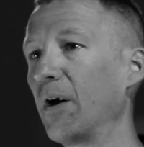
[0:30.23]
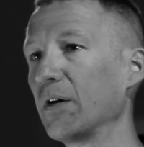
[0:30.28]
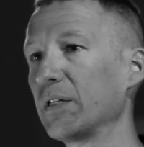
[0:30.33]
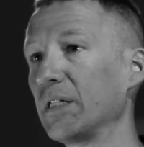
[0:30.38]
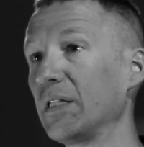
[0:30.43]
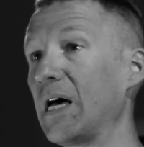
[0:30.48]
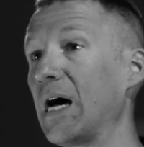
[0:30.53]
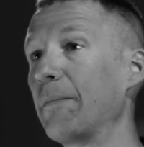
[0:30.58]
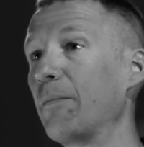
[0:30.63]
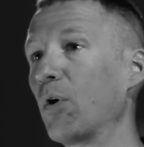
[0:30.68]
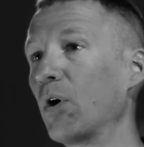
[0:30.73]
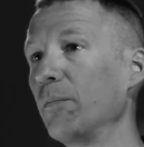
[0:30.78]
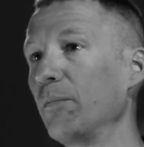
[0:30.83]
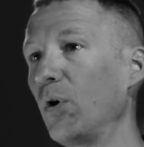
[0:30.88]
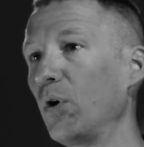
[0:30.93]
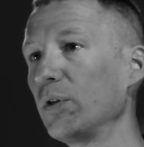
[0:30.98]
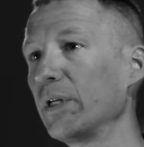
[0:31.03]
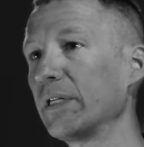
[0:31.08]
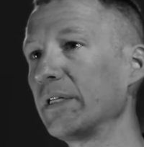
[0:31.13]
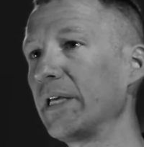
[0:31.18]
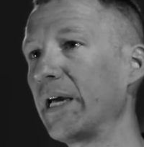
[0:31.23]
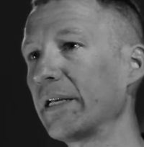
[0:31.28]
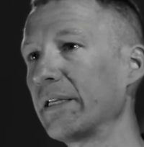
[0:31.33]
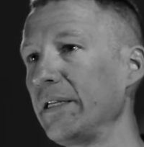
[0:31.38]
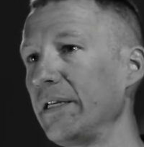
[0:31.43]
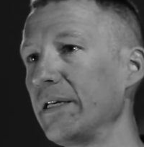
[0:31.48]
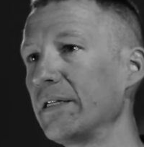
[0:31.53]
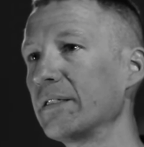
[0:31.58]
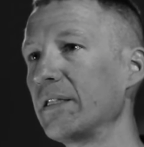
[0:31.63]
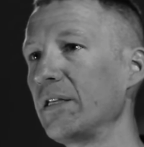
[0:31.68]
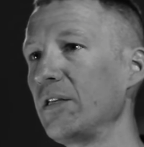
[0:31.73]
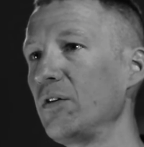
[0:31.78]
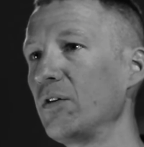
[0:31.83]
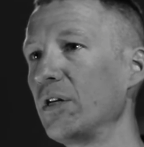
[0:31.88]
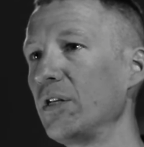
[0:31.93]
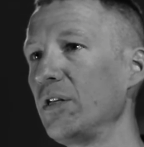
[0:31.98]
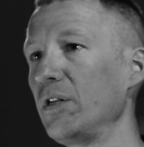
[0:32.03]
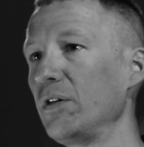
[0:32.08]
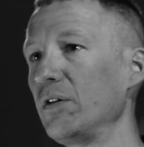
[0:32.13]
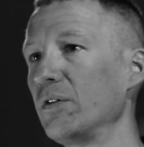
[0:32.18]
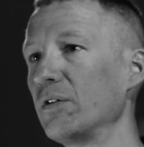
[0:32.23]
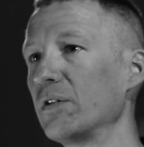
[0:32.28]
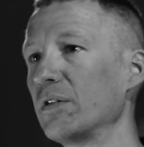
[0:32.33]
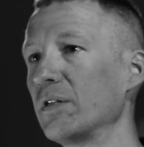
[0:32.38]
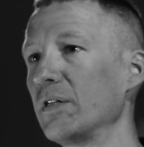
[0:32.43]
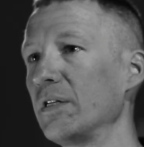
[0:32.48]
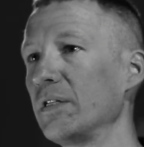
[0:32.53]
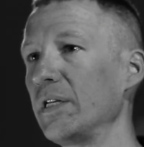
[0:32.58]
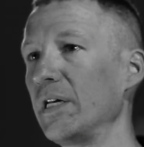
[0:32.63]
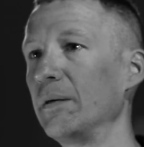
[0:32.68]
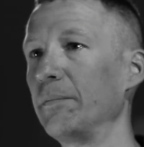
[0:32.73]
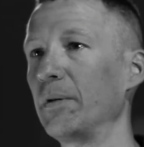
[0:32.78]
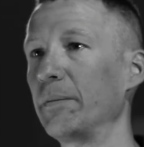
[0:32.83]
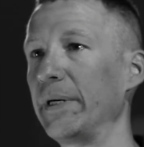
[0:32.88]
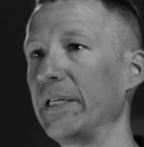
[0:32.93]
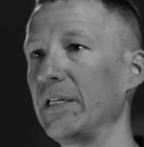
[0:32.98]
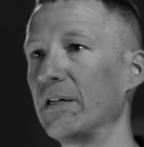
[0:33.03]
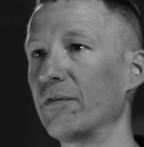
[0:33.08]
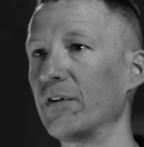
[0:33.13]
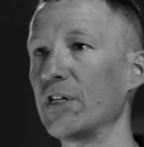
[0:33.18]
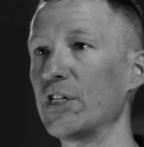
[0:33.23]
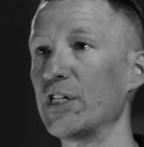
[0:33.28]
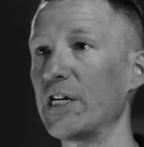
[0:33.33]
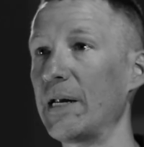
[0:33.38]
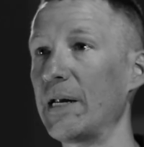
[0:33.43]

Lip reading: There's a lot more molding techniques that you can use to implement different